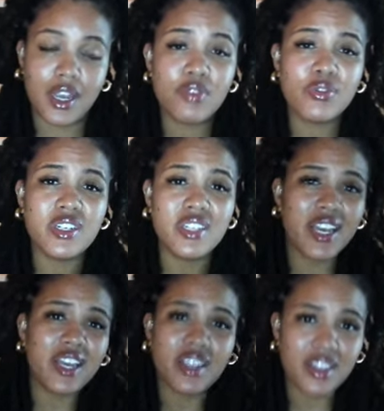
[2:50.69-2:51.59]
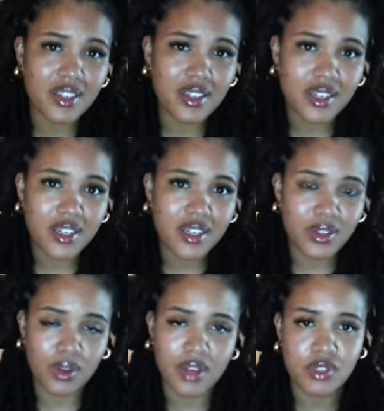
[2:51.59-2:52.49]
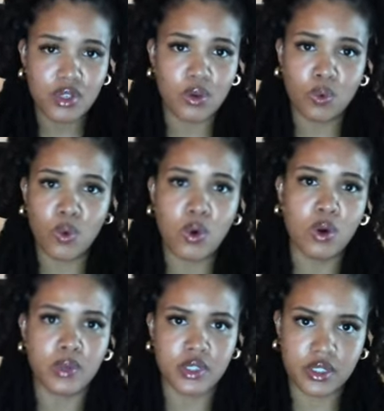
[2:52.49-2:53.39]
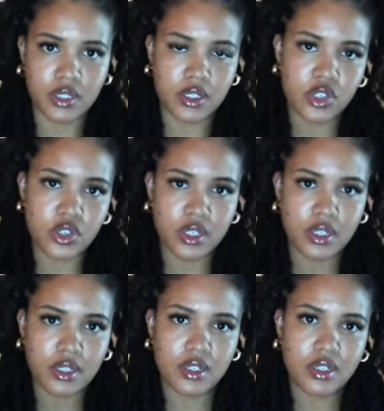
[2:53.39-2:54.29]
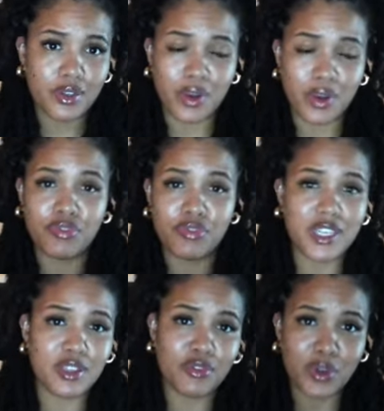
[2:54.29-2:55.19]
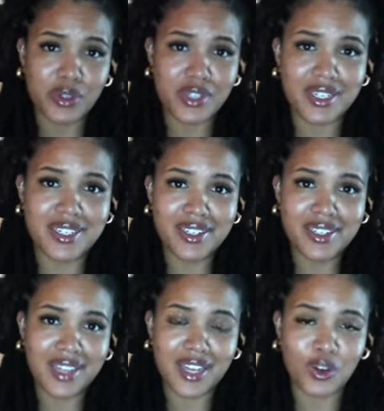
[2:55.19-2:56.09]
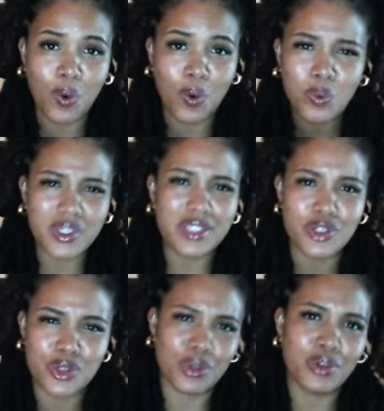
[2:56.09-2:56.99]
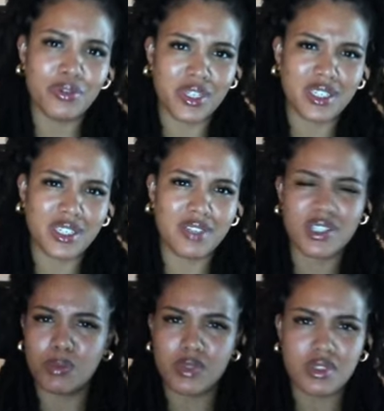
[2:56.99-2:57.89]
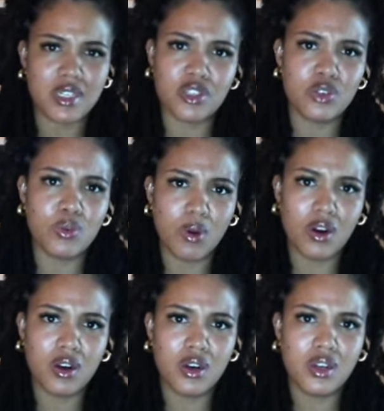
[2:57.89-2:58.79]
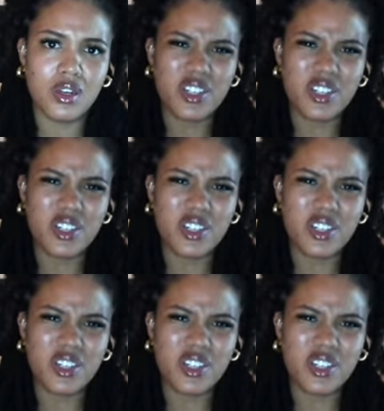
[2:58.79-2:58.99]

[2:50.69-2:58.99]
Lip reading: Every day, you'll have to go to war with your conditioning. You'll have to fight the false idea that you're only deserving if someone says you are.